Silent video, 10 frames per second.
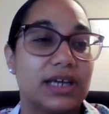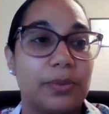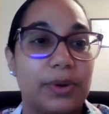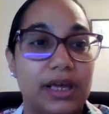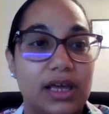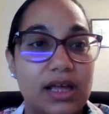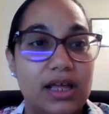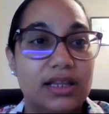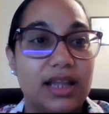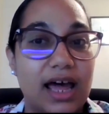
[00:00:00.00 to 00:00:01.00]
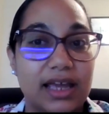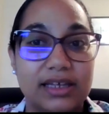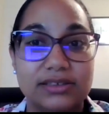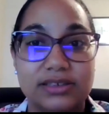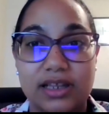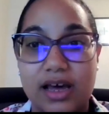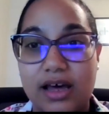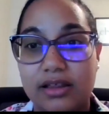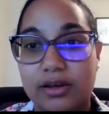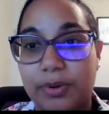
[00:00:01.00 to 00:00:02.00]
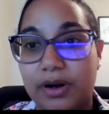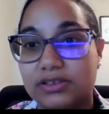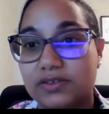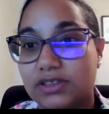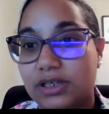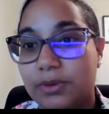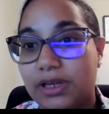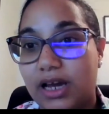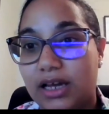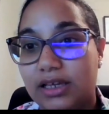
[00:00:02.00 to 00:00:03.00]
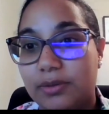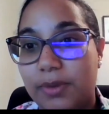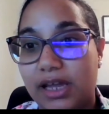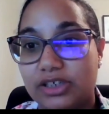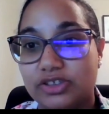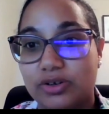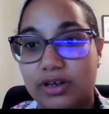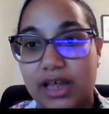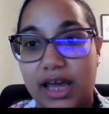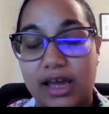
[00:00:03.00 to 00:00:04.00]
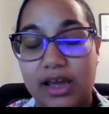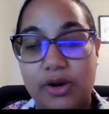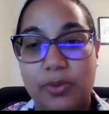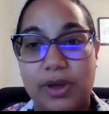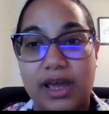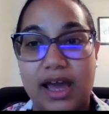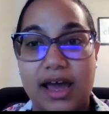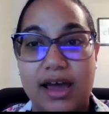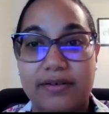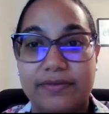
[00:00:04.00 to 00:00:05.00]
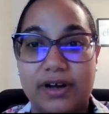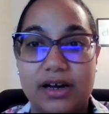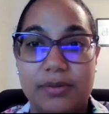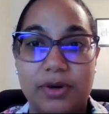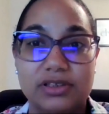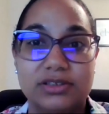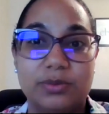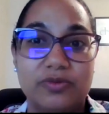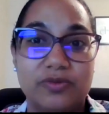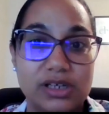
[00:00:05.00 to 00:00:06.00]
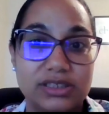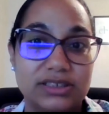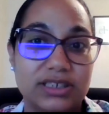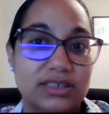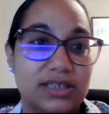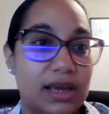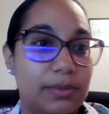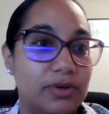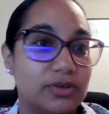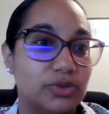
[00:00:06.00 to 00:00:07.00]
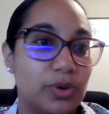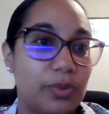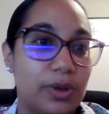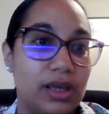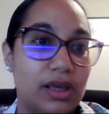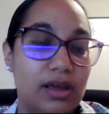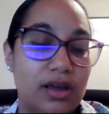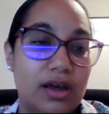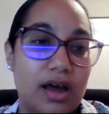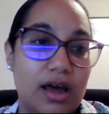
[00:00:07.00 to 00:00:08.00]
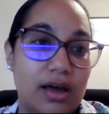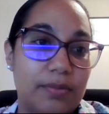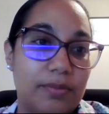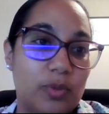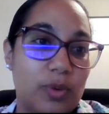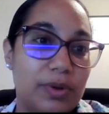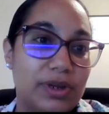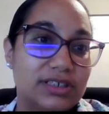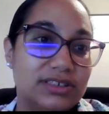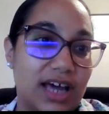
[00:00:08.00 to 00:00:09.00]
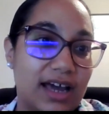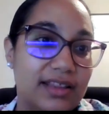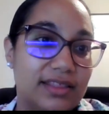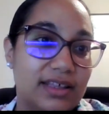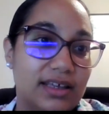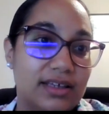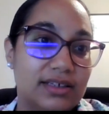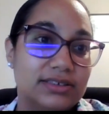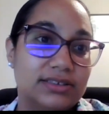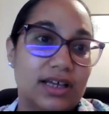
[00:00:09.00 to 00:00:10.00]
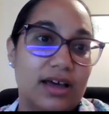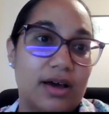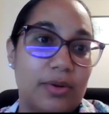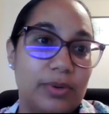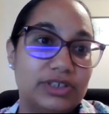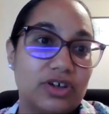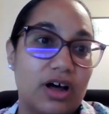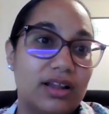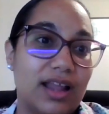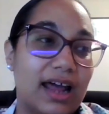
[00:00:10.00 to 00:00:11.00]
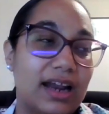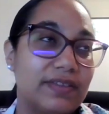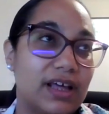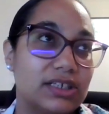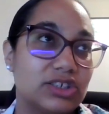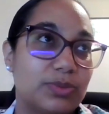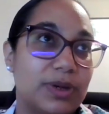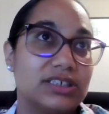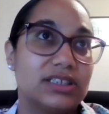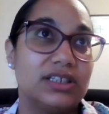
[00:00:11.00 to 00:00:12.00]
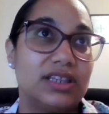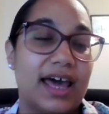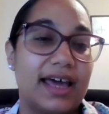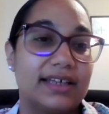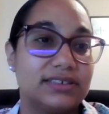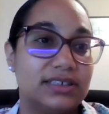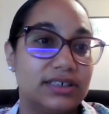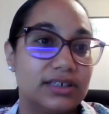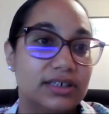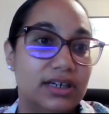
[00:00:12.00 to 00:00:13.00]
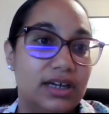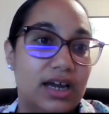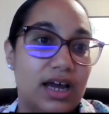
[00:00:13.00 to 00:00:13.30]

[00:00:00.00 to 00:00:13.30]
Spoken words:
that we lock into the other parts of DBIE, making sure that we have multiple voices at tables when we decide things. We saw a lot of that, especially last year.